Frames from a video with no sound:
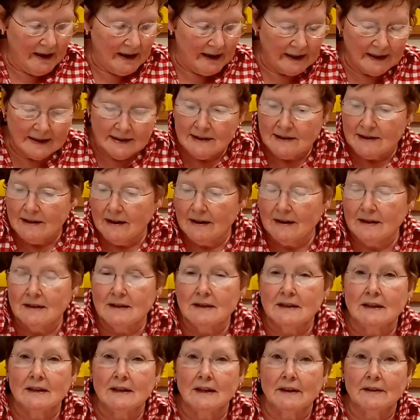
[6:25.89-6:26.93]
And I started
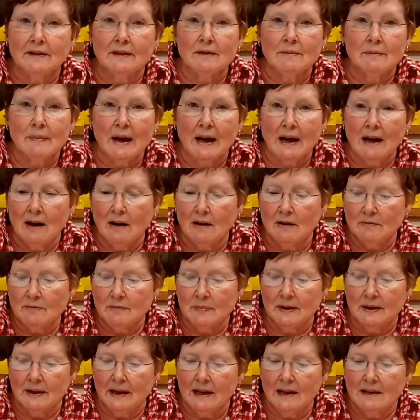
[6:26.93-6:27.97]
to cut them out,
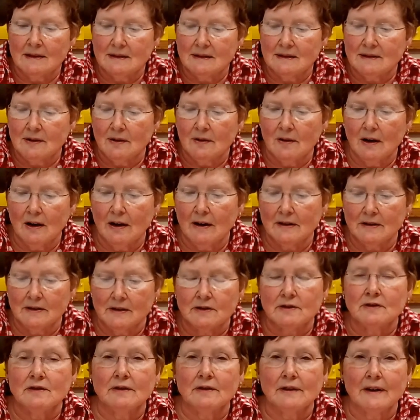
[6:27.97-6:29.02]
but it's so hard
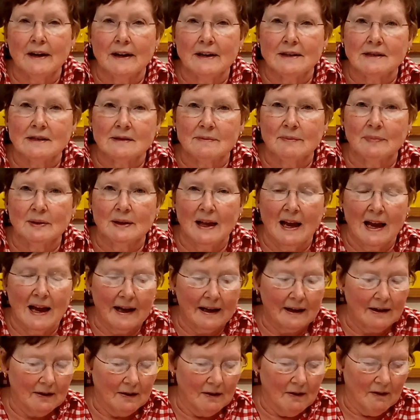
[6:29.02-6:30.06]
to trace
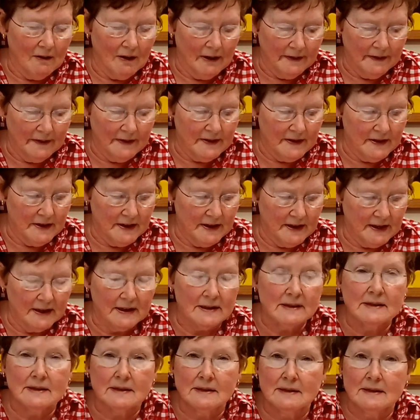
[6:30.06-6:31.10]
black on
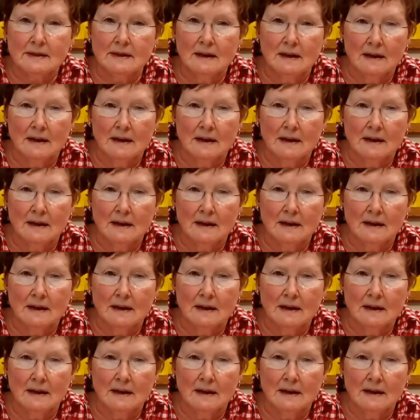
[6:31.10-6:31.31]
this